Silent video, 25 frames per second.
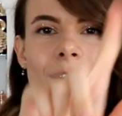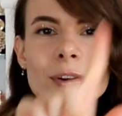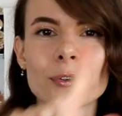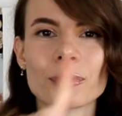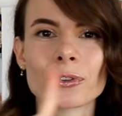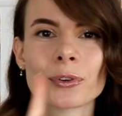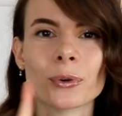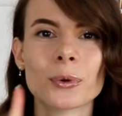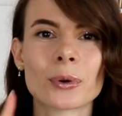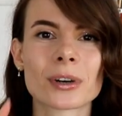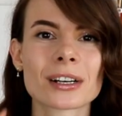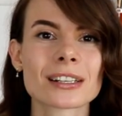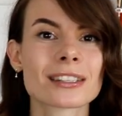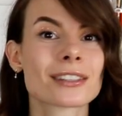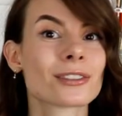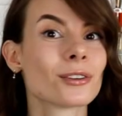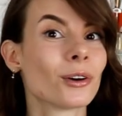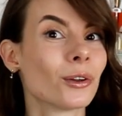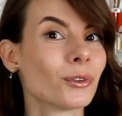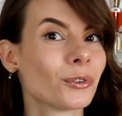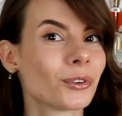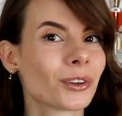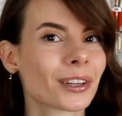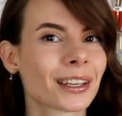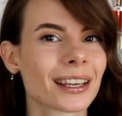of course,
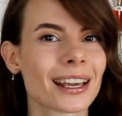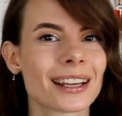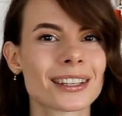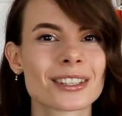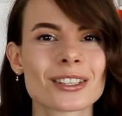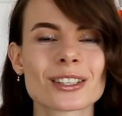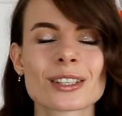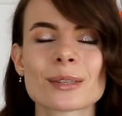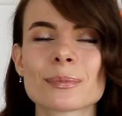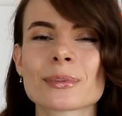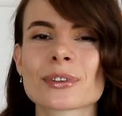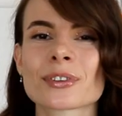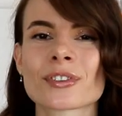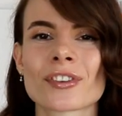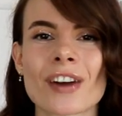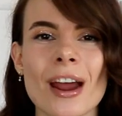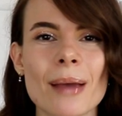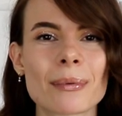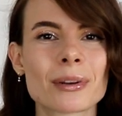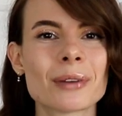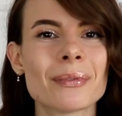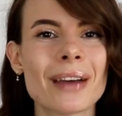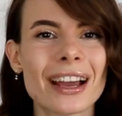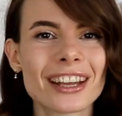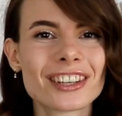don't forget to subscribe
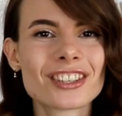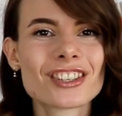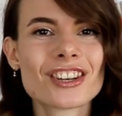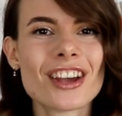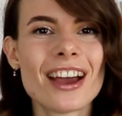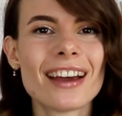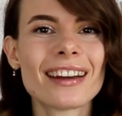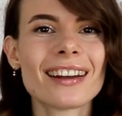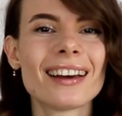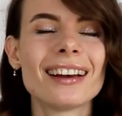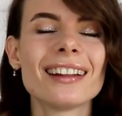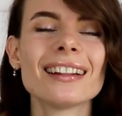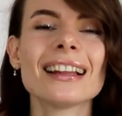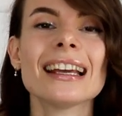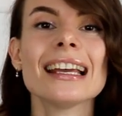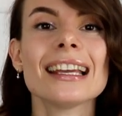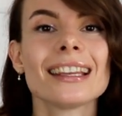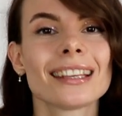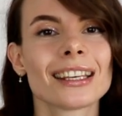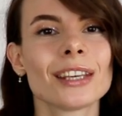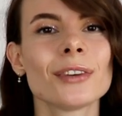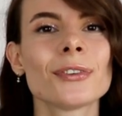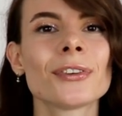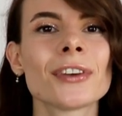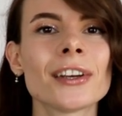to my channel
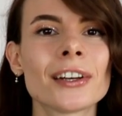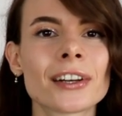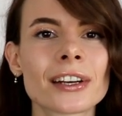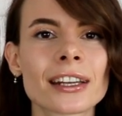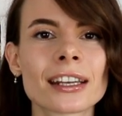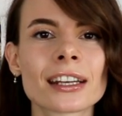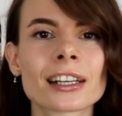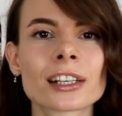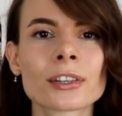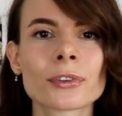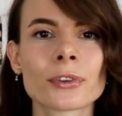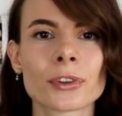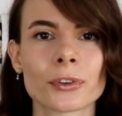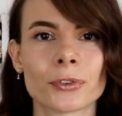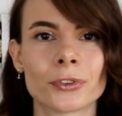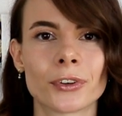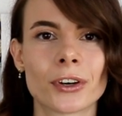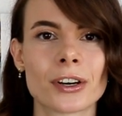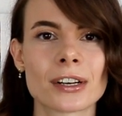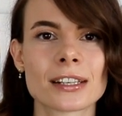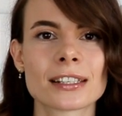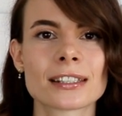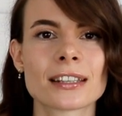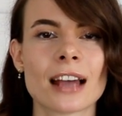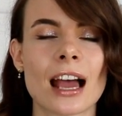if you're here for the
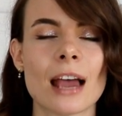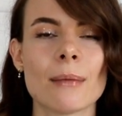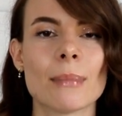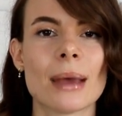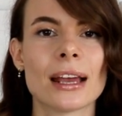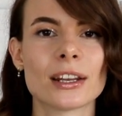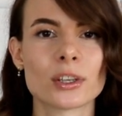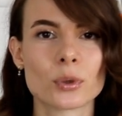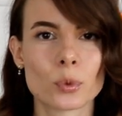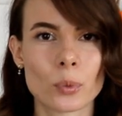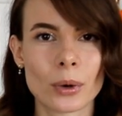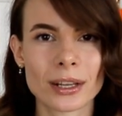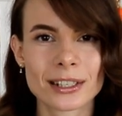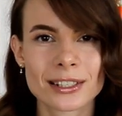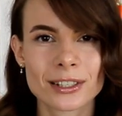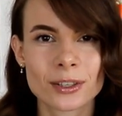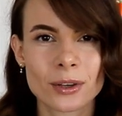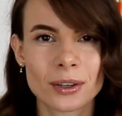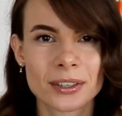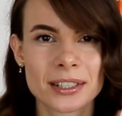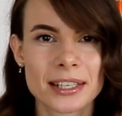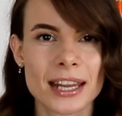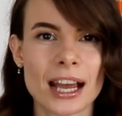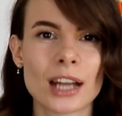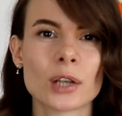first time. And once
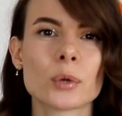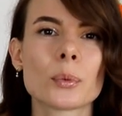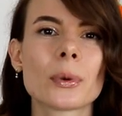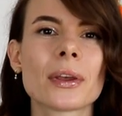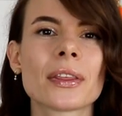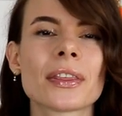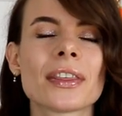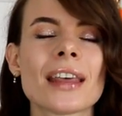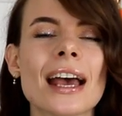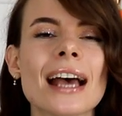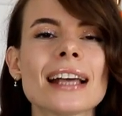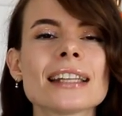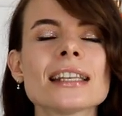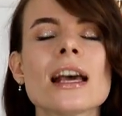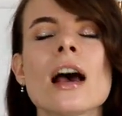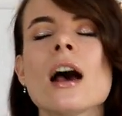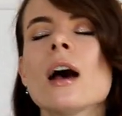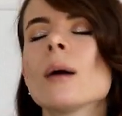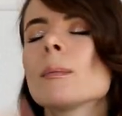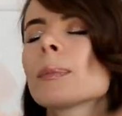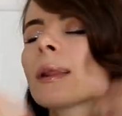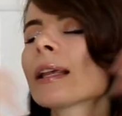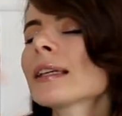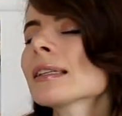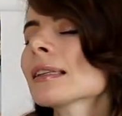you're done with that,
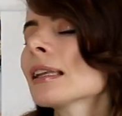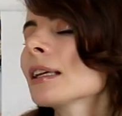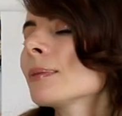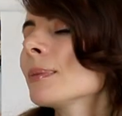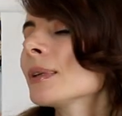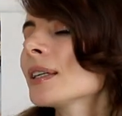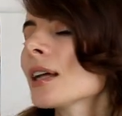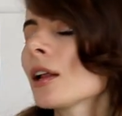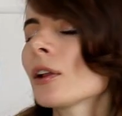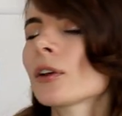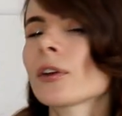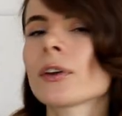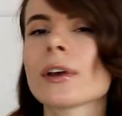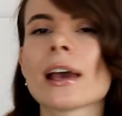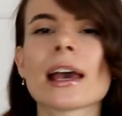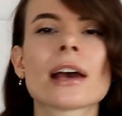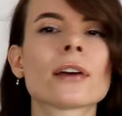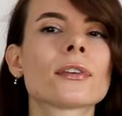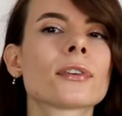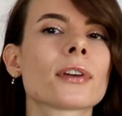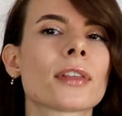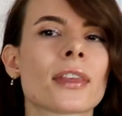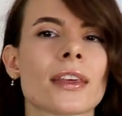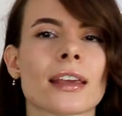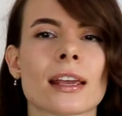please let me tell you
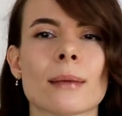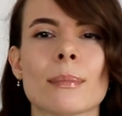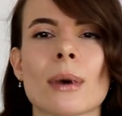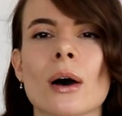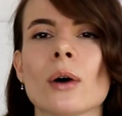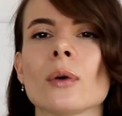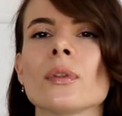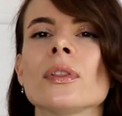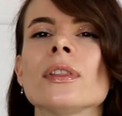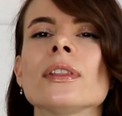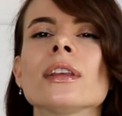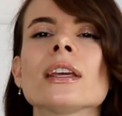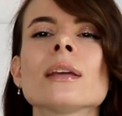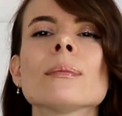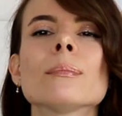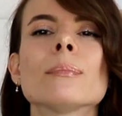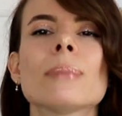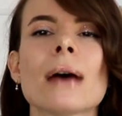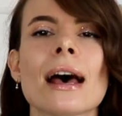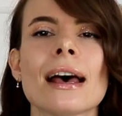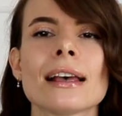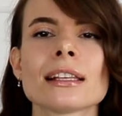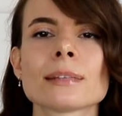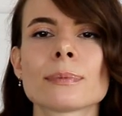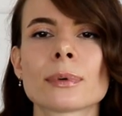everything about the
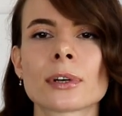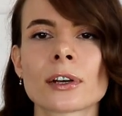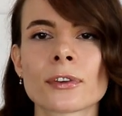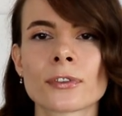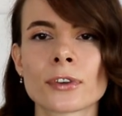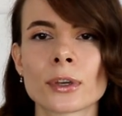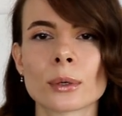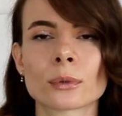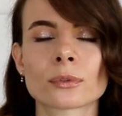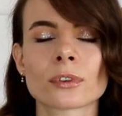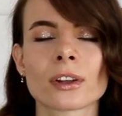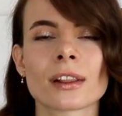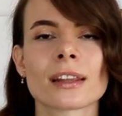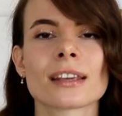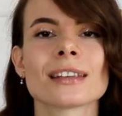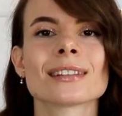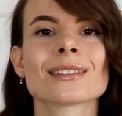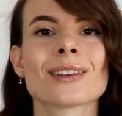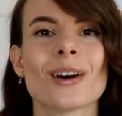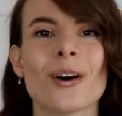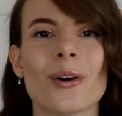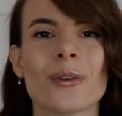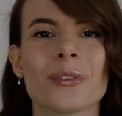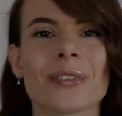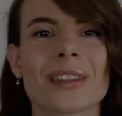best perfume
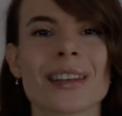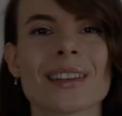release of